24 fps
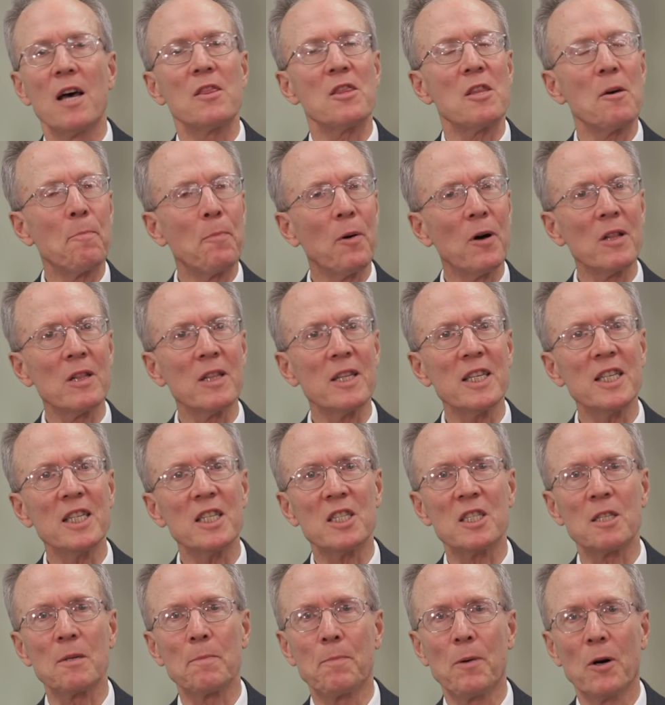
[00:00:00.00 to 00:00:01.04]
the
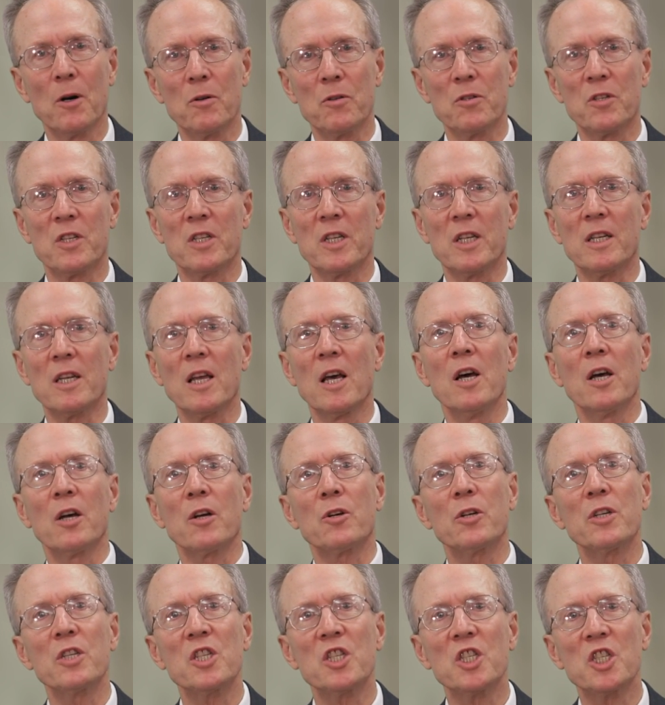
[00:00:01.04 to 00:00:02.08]
police opposed it,
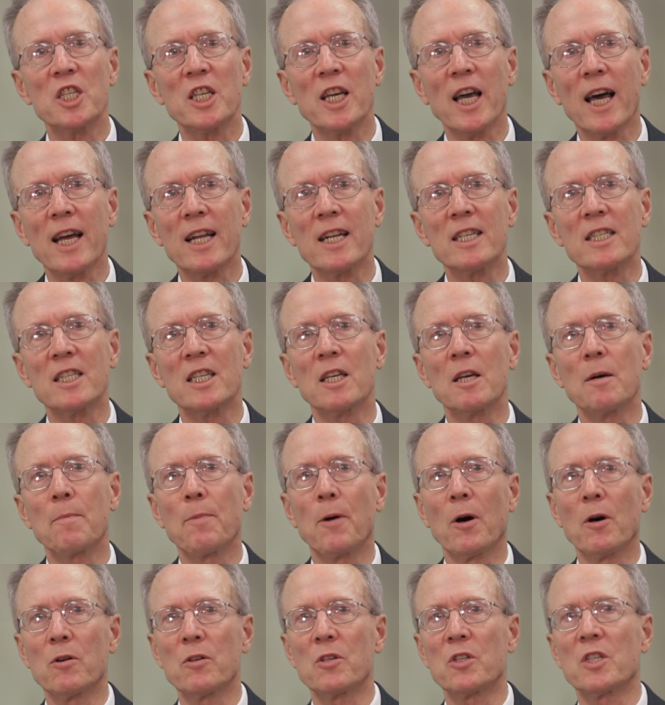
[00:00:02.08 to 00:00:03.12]
Christianity
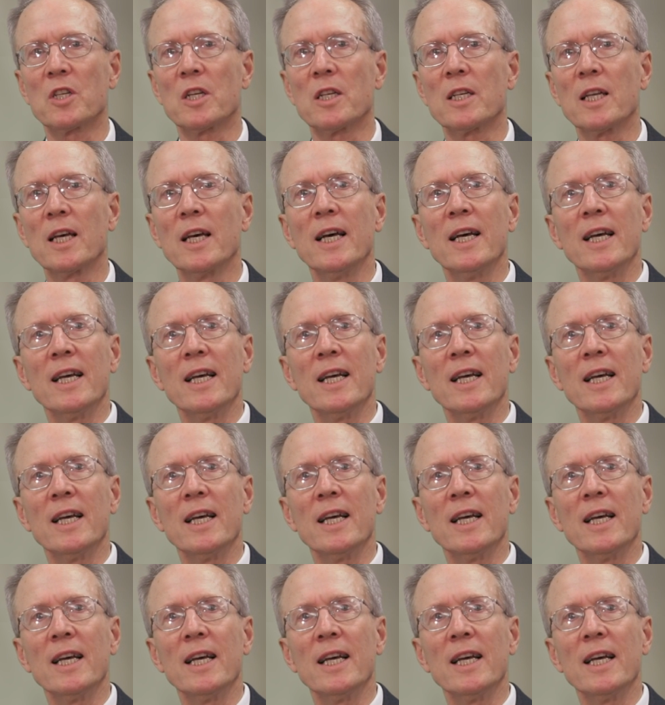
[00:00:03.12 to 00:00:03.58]
opposed it,